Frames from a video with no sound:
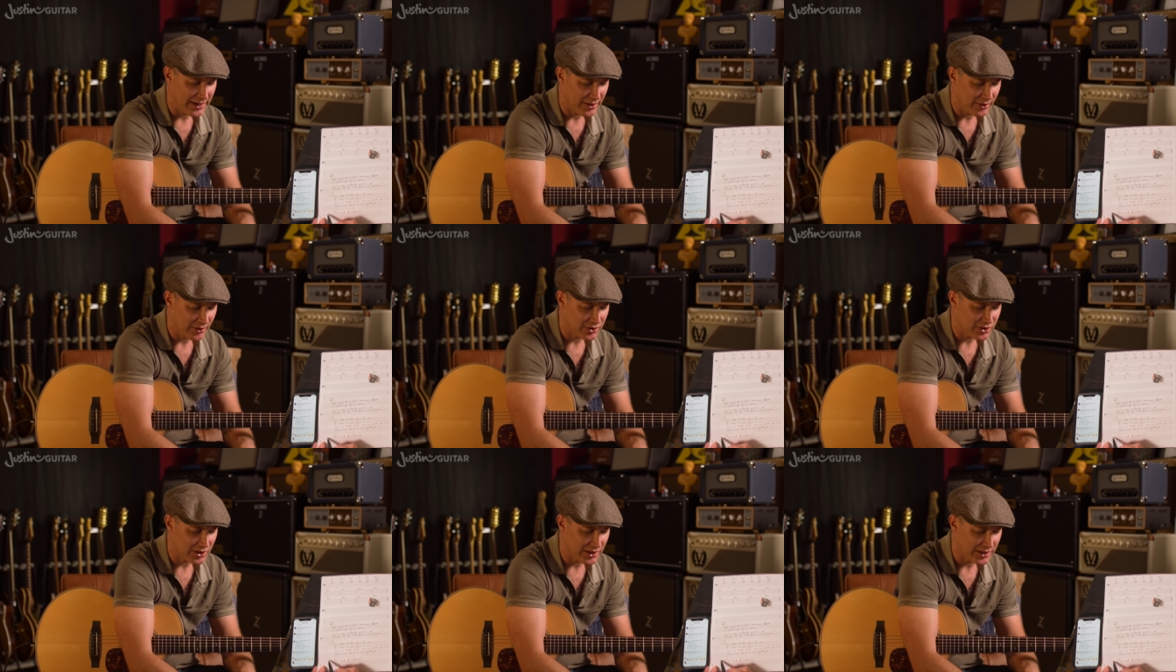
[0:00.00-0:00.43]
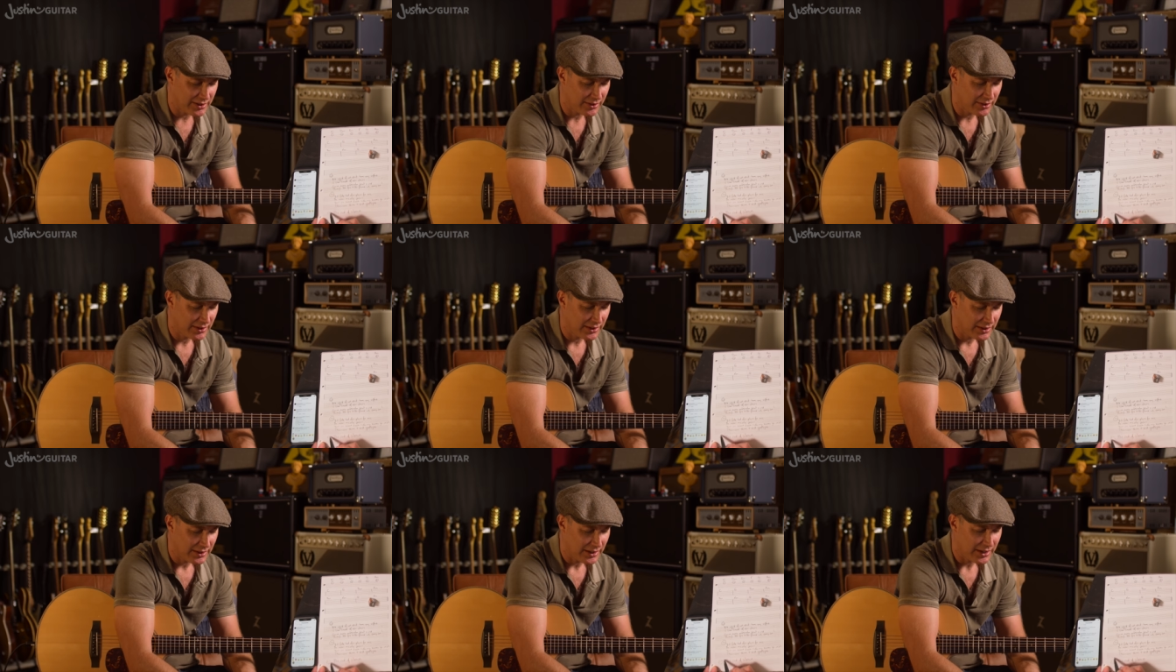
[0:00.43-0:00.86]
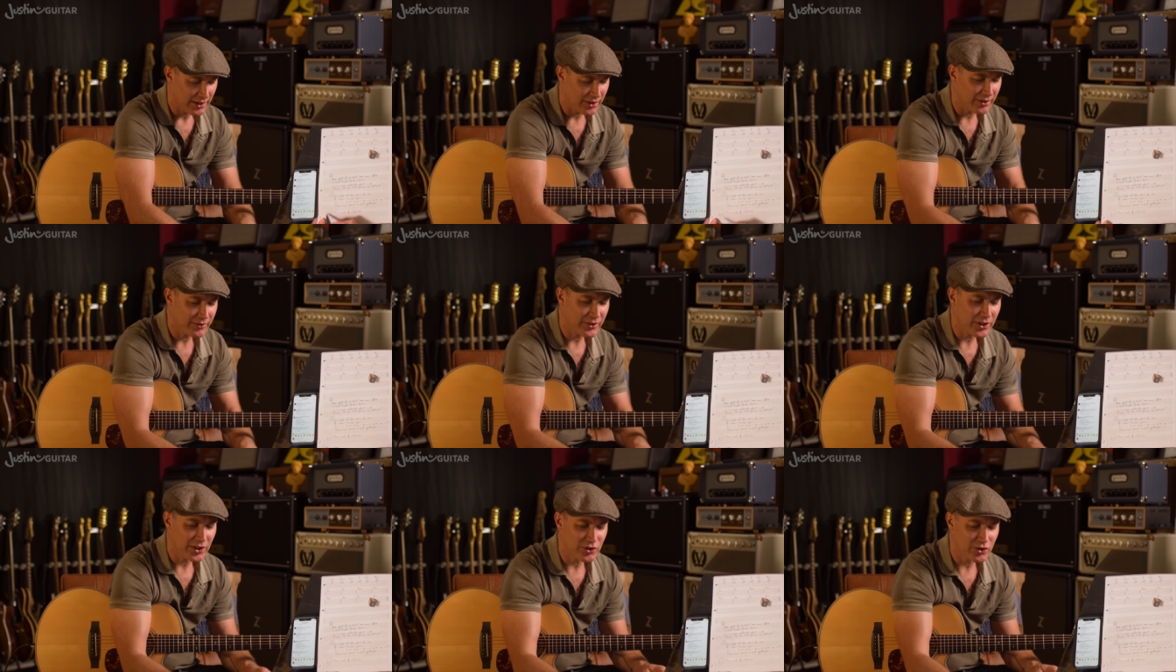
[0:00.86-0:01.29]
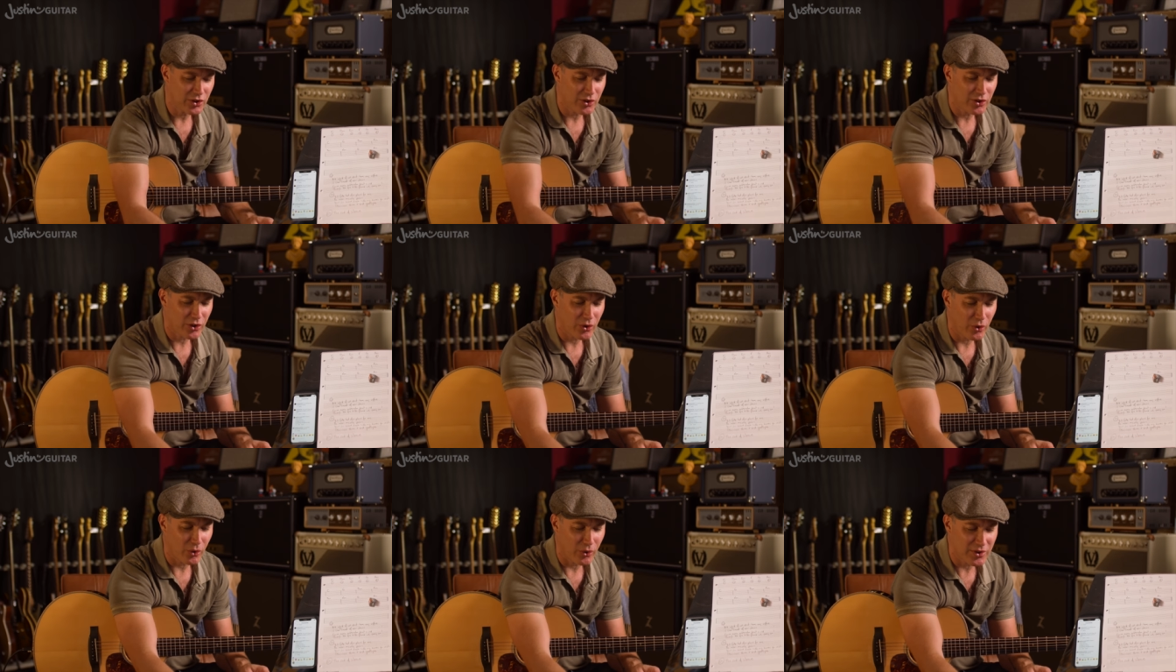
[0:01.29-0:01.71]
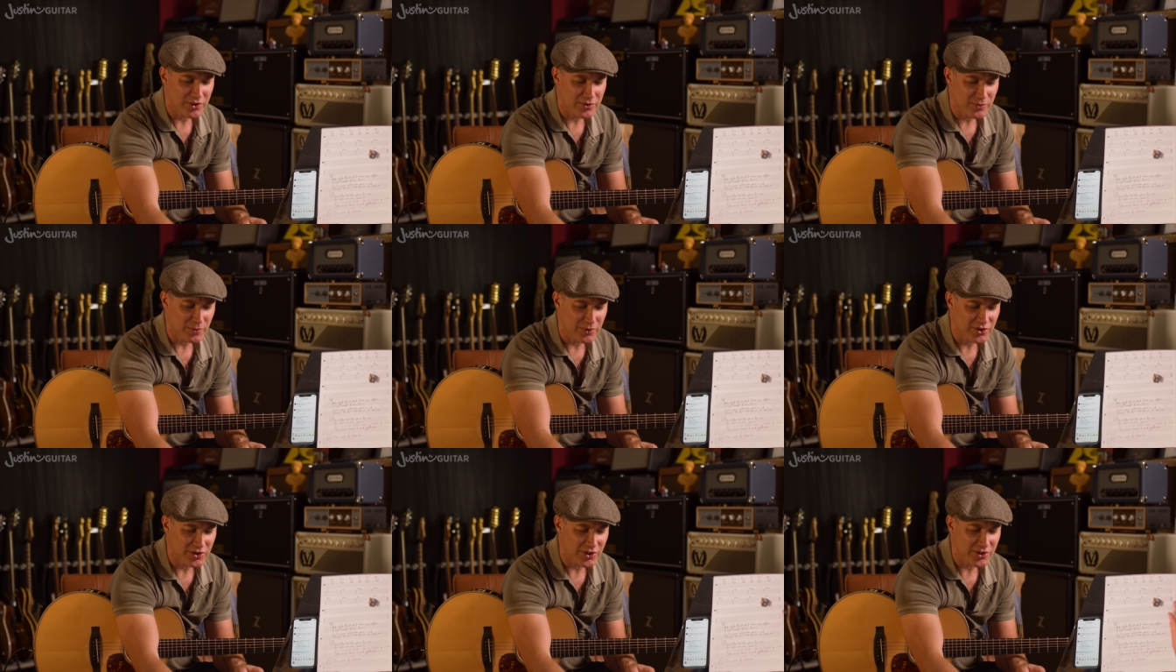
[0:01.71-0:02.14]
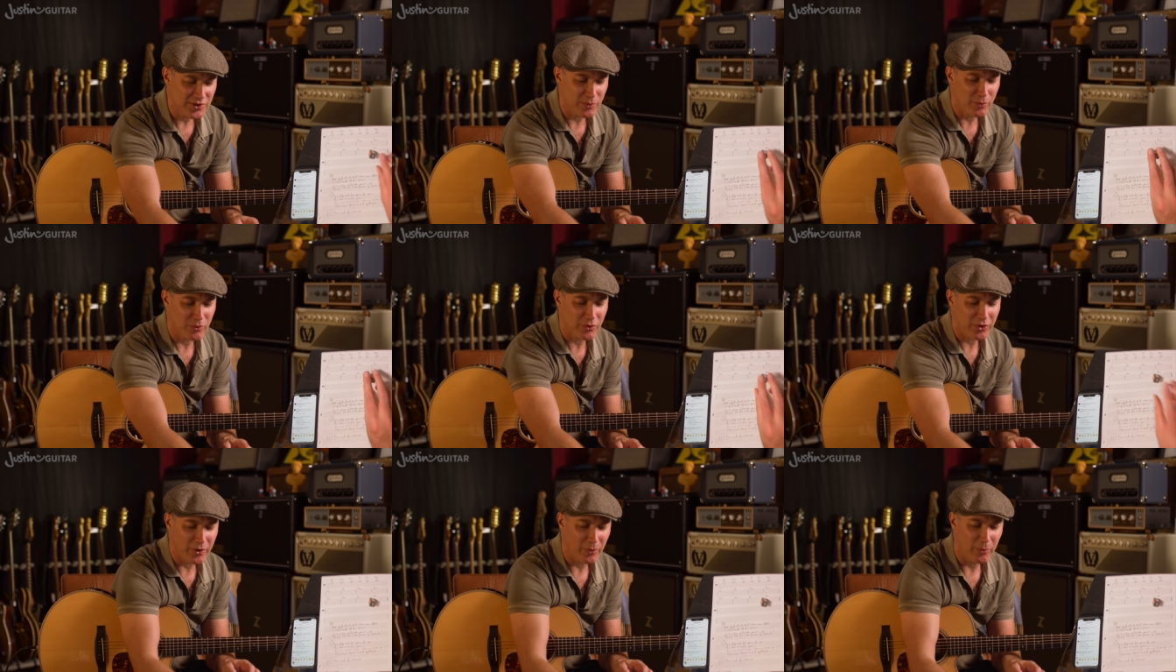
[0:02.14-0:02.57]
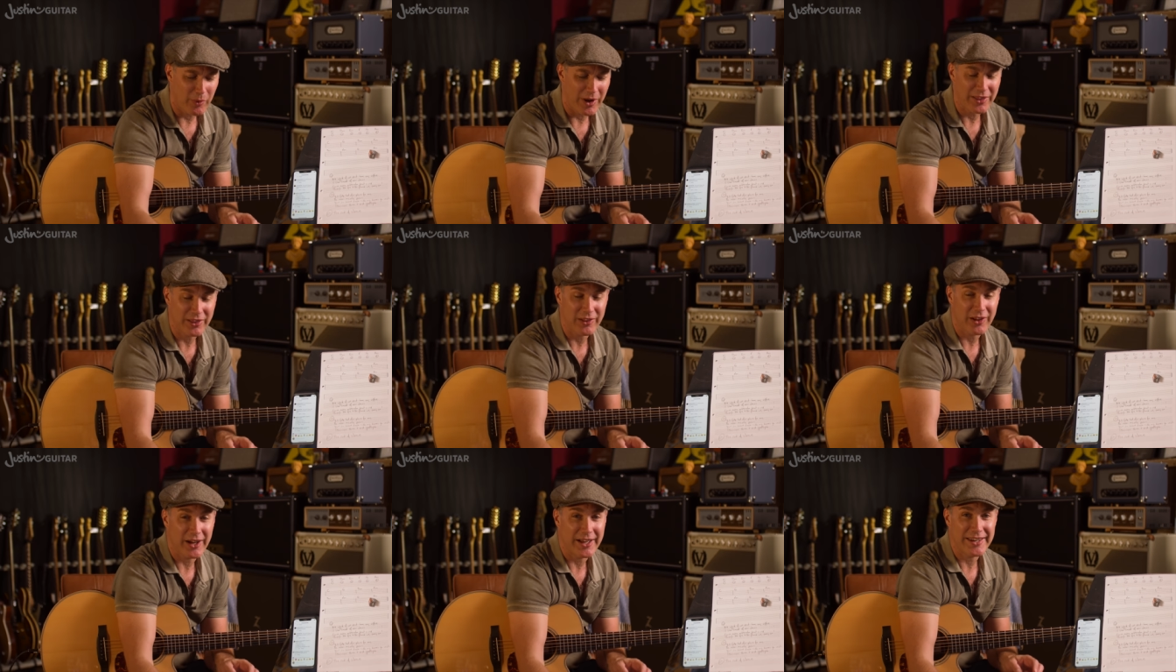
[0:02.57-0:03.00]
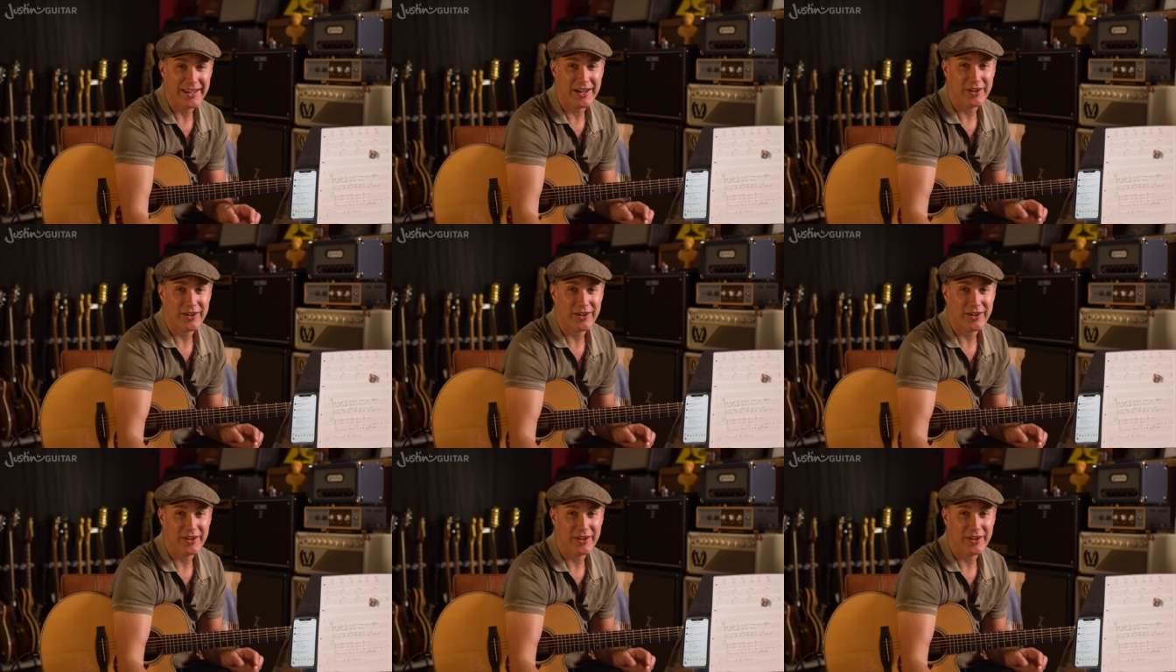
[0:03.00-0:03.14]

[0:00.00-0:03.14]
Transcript: now, actually. And I'm going to do the chorus with just the one line.